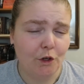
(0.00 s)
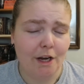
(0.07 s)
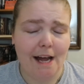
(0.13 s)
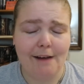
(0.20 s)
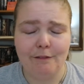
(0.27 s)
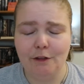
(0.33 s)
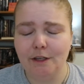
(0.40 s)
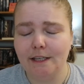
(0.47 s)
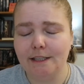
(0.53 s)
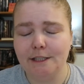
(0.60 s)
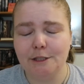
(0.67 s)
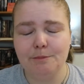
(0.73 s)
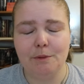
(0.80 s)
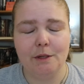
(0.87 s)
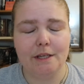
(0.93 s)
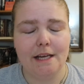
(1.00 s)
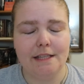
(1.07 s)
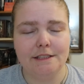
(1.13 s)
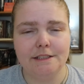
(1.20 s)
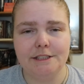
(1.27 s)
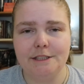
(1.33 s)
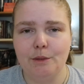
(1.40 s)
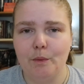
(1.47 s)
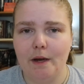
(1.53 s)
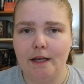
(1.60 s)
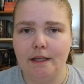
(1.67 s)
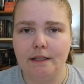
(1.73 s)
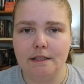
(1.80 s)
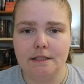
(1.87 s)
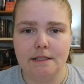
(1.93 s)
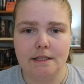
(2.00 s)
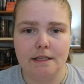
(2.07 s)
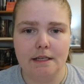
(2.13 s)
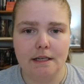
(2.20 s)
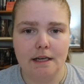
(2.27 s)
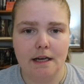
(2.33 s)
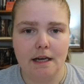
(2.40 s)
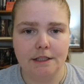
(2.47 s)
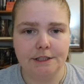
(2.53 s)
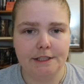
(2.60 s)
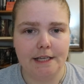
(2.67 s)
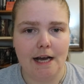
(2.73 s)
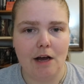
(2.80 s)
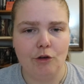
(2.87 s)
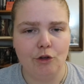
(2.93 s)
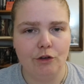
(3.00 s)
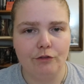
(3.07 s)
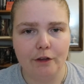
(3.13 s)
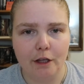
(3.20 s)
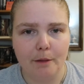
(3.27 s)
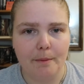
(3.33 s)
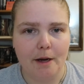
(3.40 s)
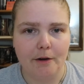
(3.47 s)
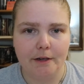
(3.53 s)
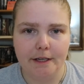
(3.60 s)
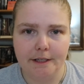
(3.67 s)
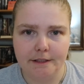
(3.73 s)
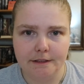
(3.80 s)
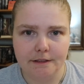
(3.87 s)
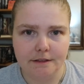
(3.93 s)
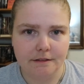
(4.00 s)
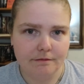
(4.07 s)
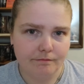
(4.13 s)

could have a look at this book and see how you feel about it.